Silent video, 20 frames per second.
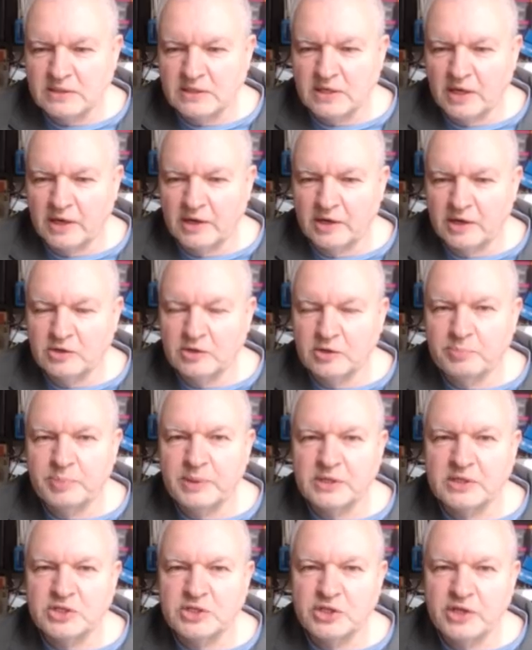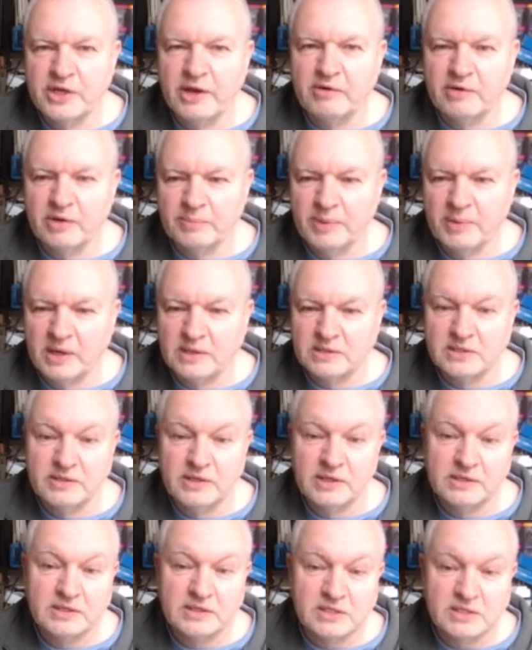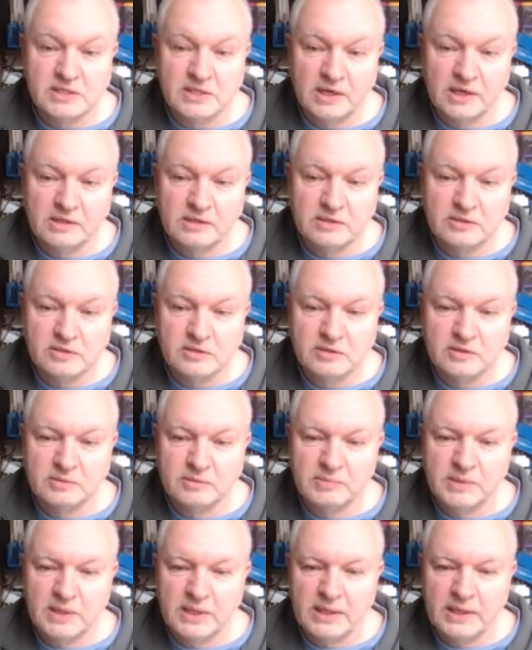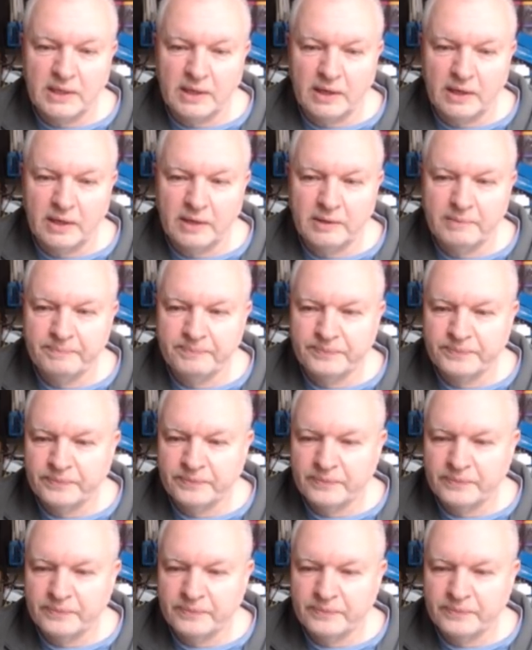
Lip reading: design. I could have picked generic parts and then assigned them here.